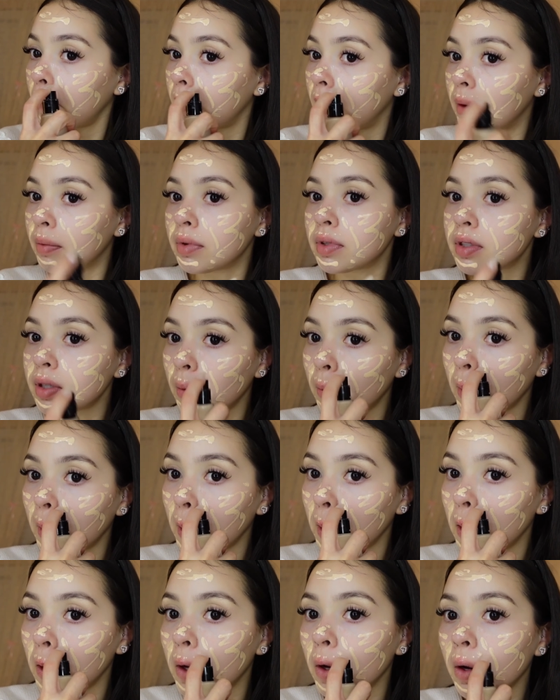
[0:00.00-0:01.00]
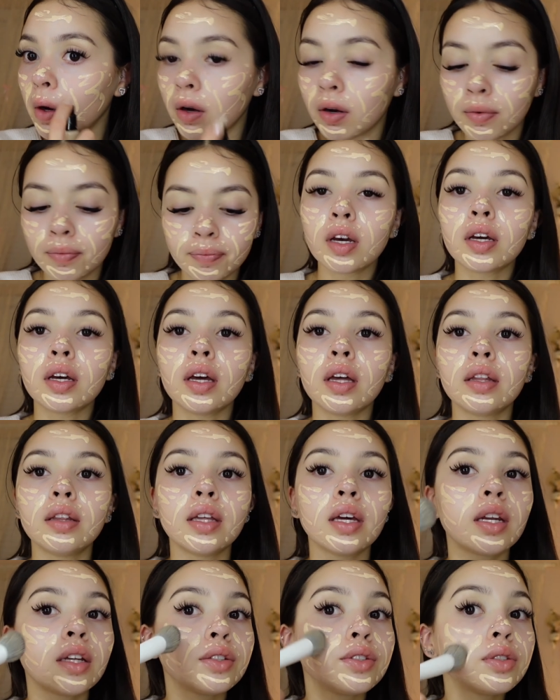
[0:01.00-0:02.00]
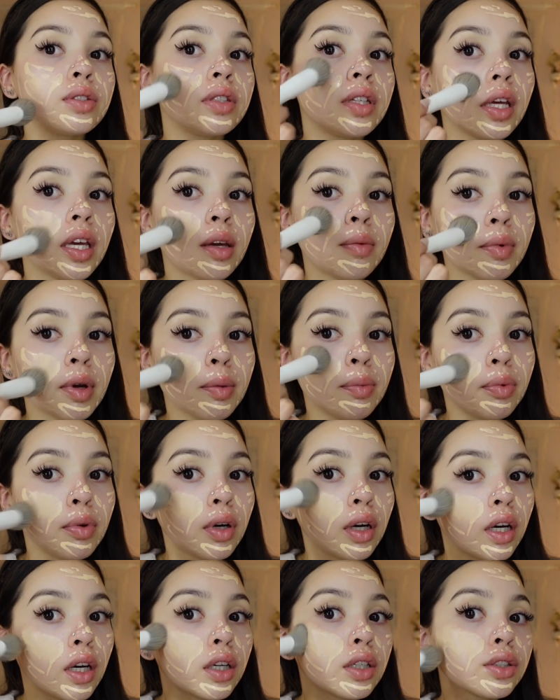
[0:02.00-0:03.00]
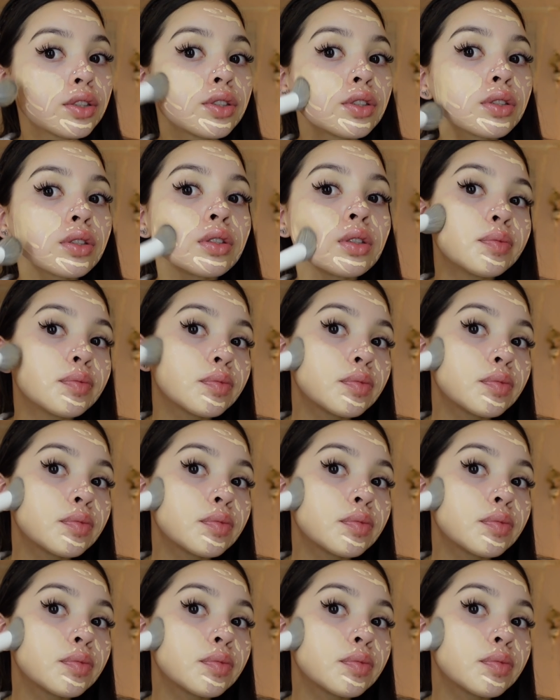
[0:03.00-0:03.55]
Maybe some right here. And then I just take my brush,